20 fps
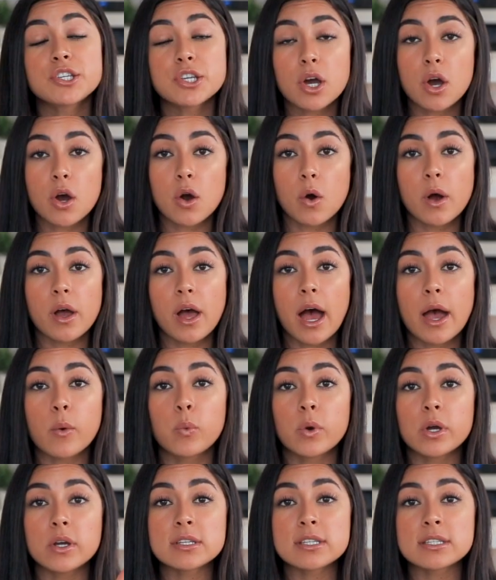So I
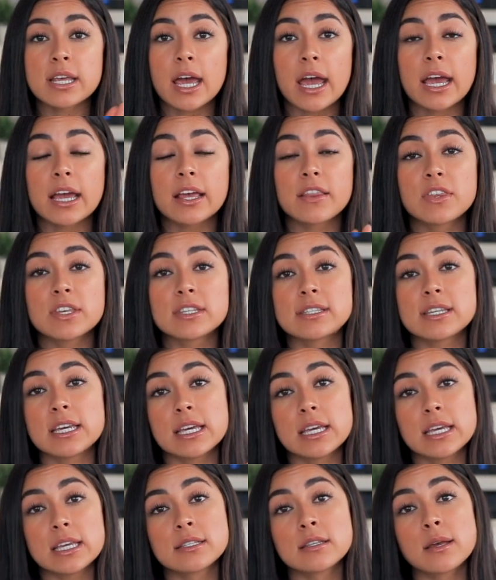will say this
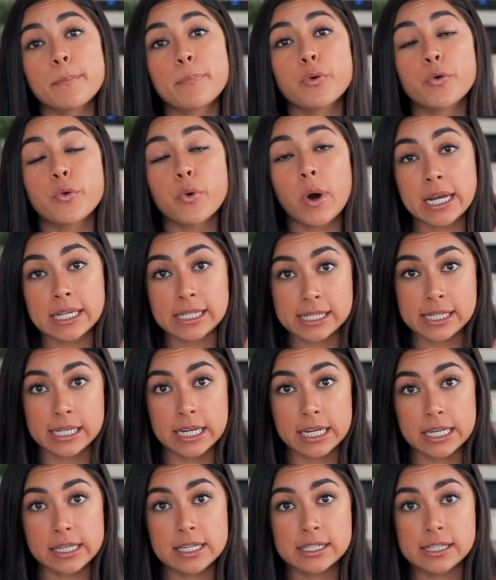is
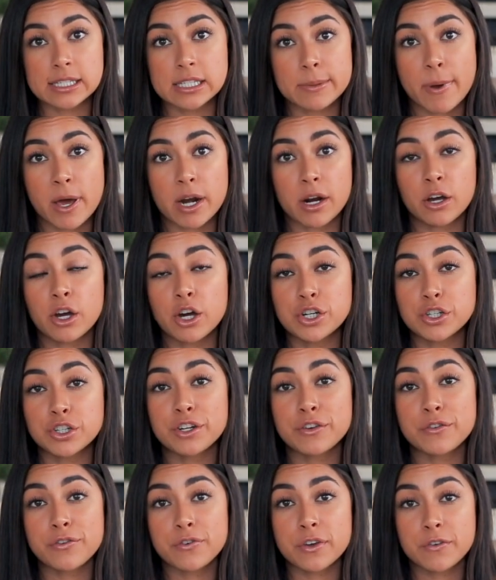pricey. This is about one
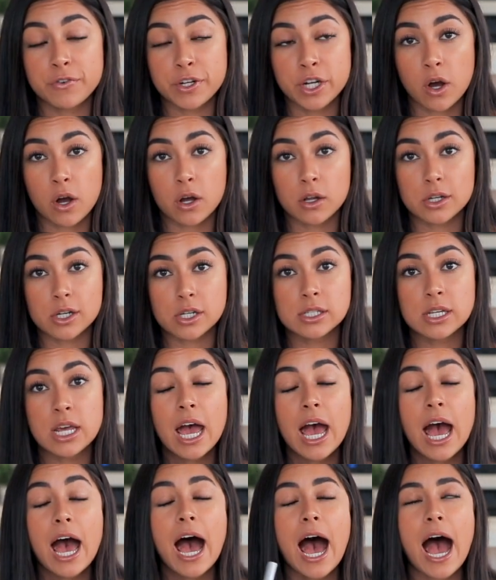hundred fifty dollars.
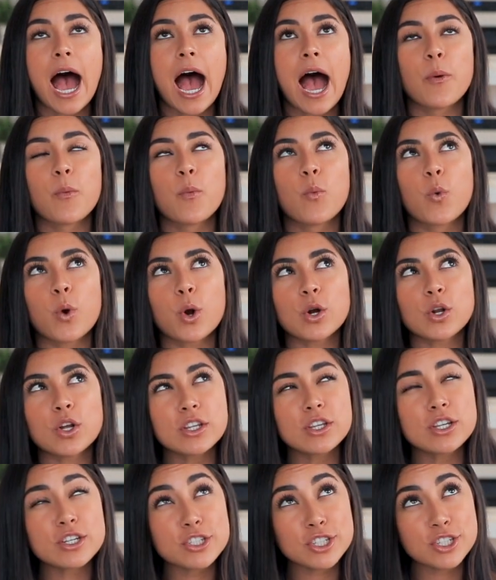Word
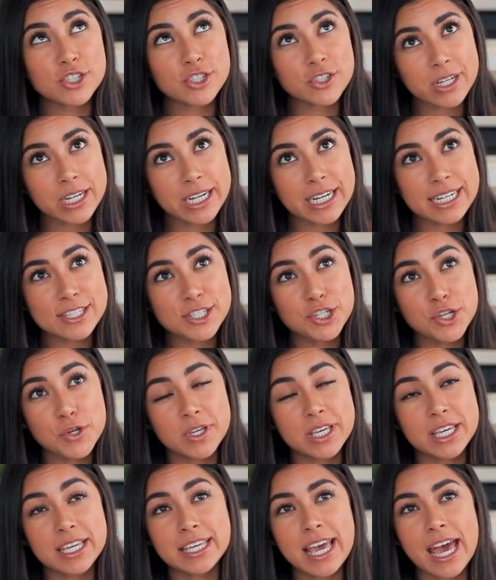on the street is you
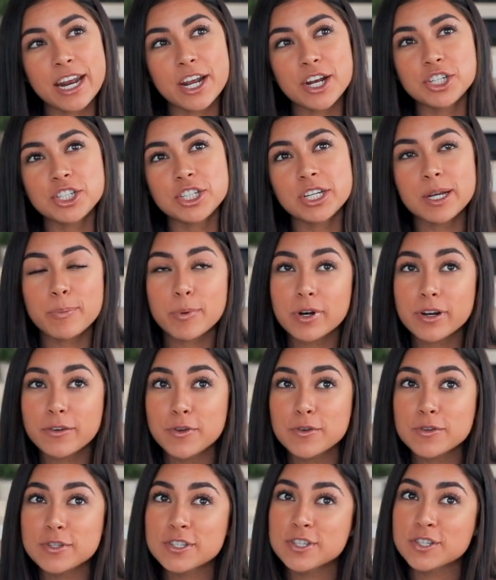can get it cheaper if
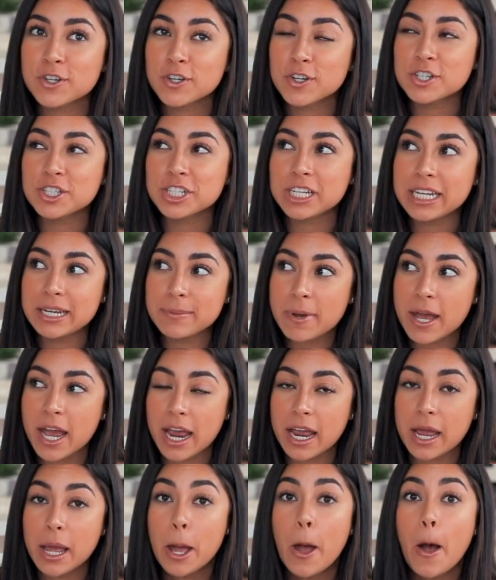you search
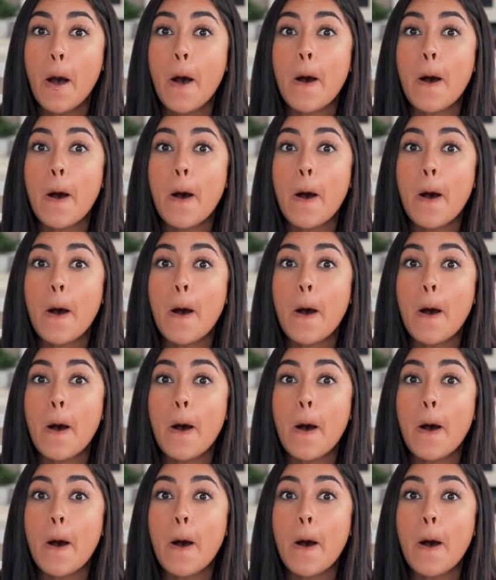eBay,